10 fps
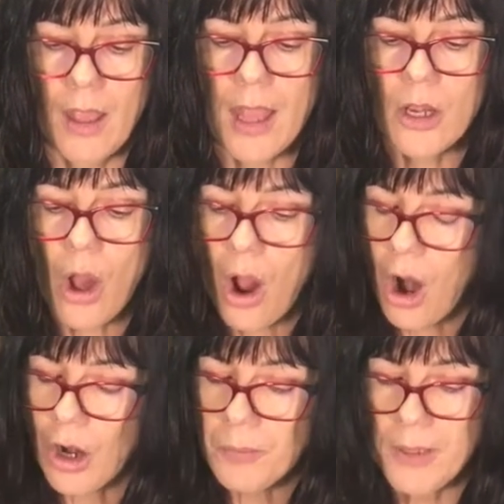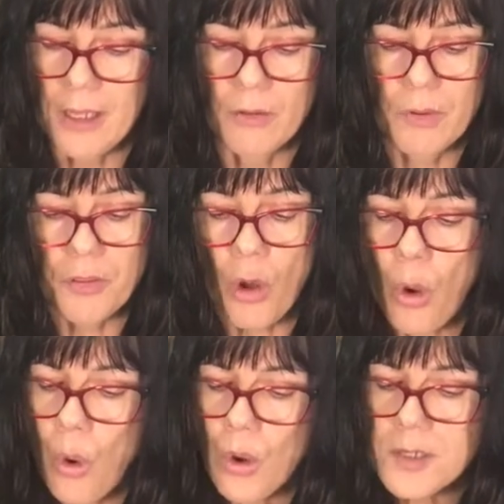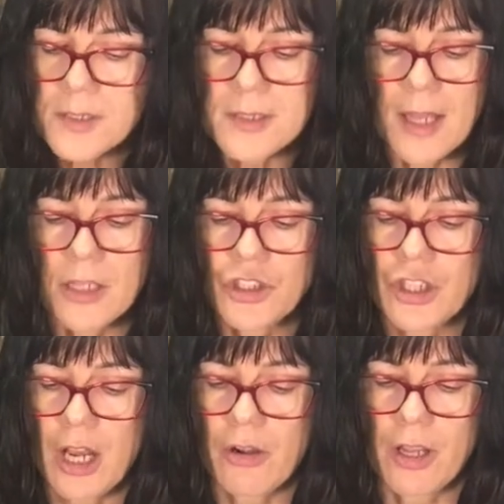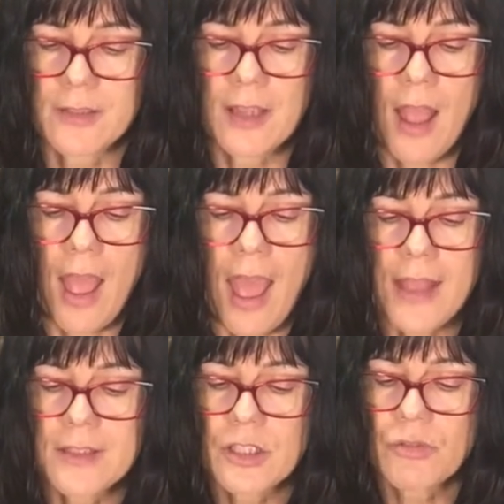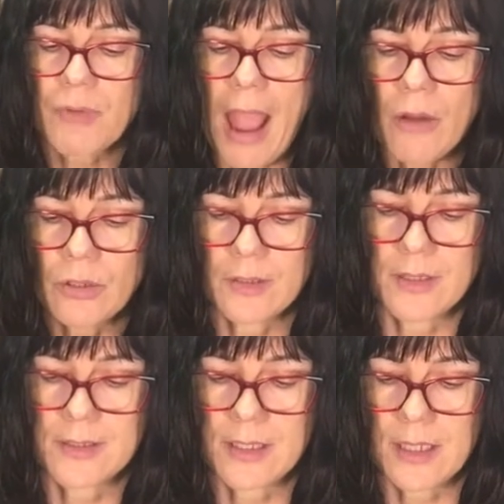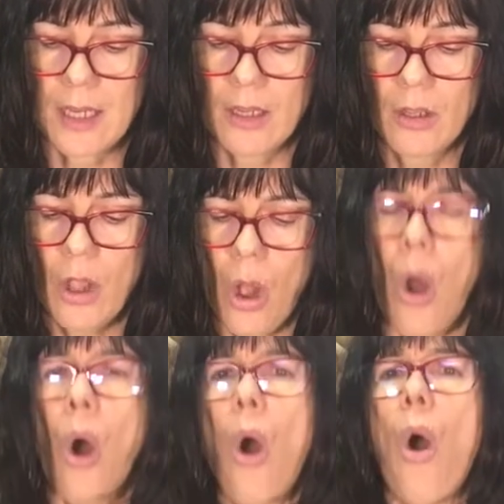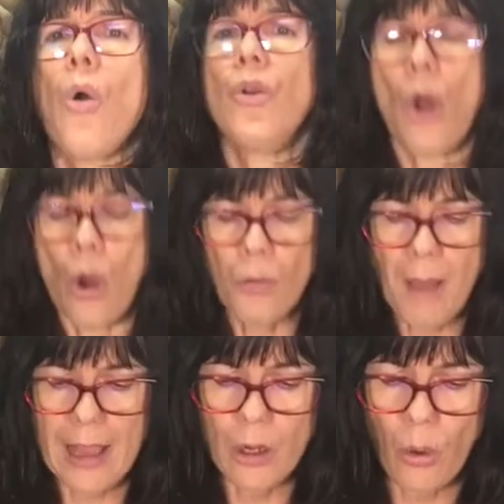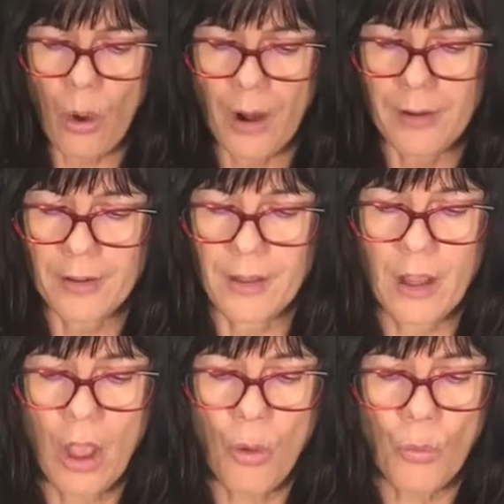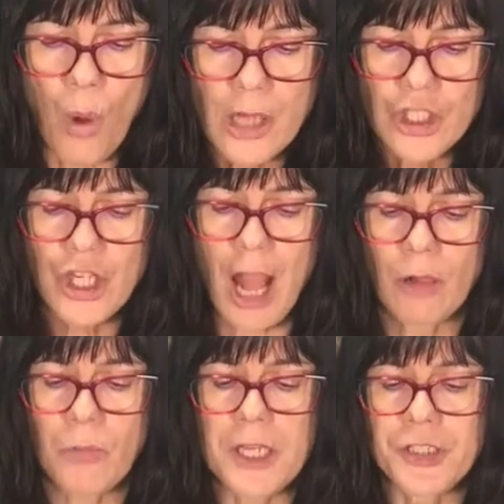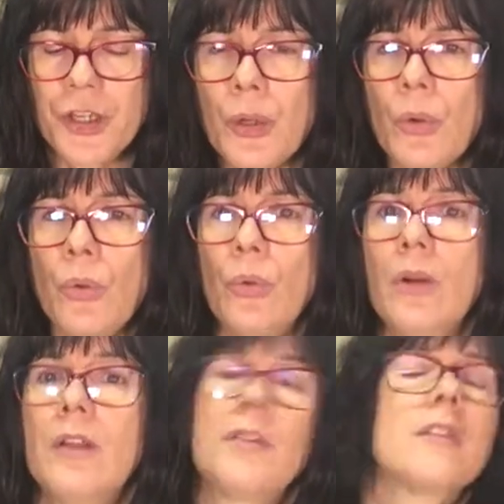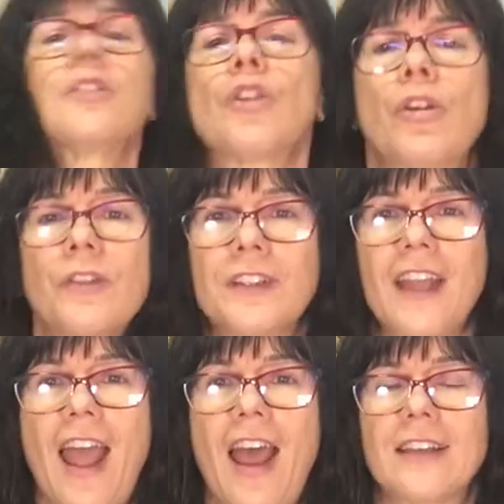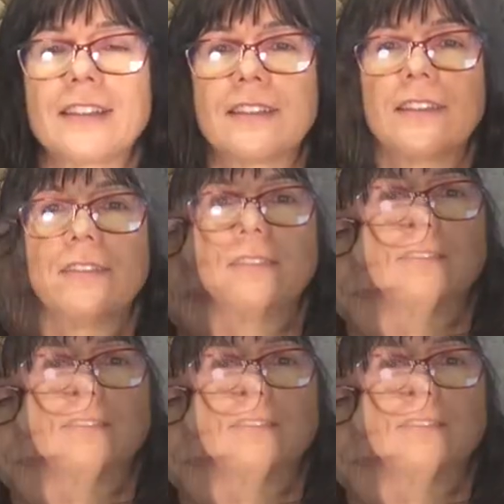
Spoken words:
an army with horses and chariots had surrounded the city. "Oh no, my lord, what shall we do?" the servant asked.